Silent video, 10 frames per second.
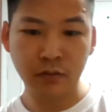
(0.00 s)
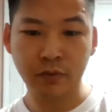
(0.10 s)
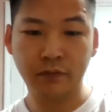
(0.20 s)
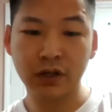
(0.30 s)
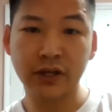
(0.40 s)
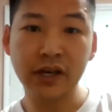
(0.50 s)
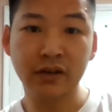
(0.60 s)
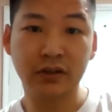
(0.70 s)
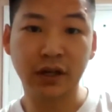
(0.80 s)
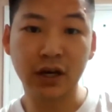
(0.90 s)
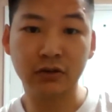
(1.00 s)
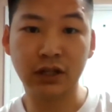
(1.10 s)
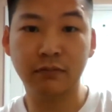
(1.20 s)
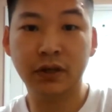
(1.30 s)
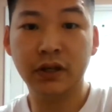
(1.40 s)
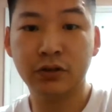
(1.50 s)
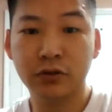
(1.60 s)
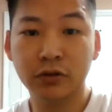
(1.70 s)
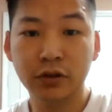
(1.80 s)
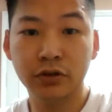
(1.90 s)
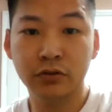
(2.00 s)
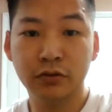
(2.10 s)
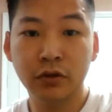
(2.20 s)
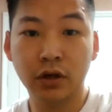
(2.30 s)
before I say anything else, let me show you